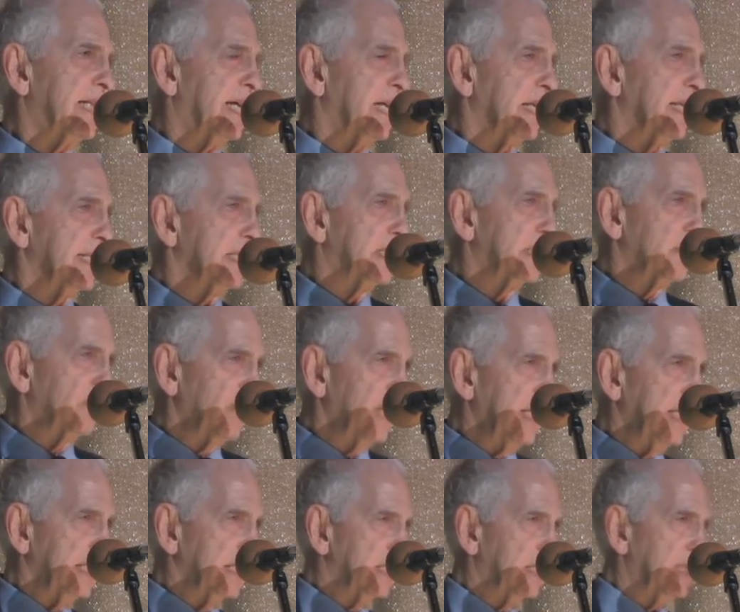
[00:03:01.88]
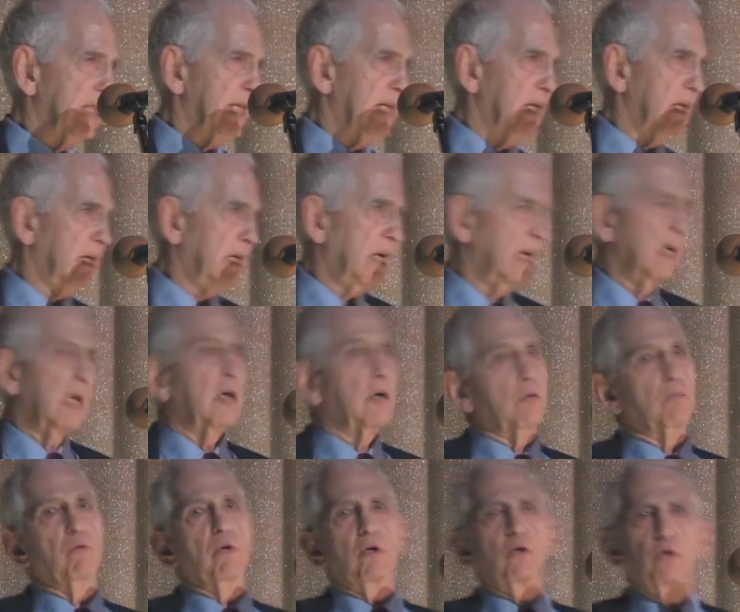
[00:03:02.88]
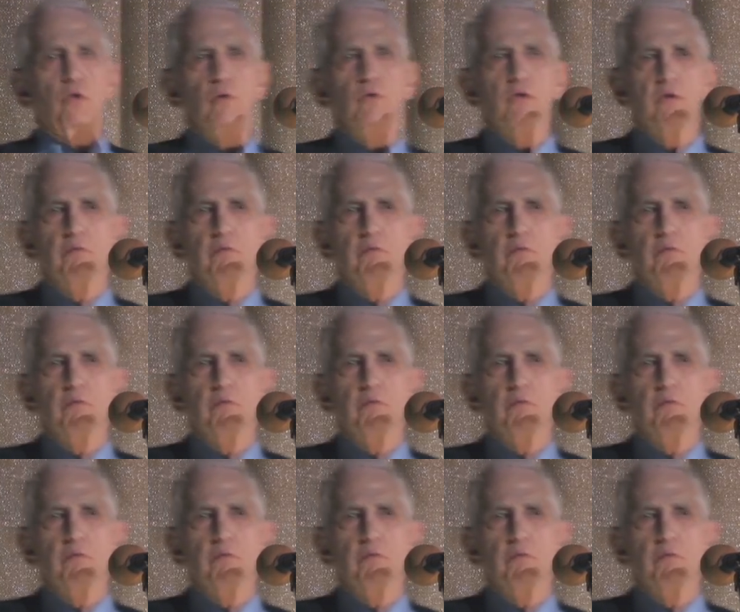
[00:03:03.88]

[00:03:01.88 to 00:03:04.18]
killing civilians there, recruit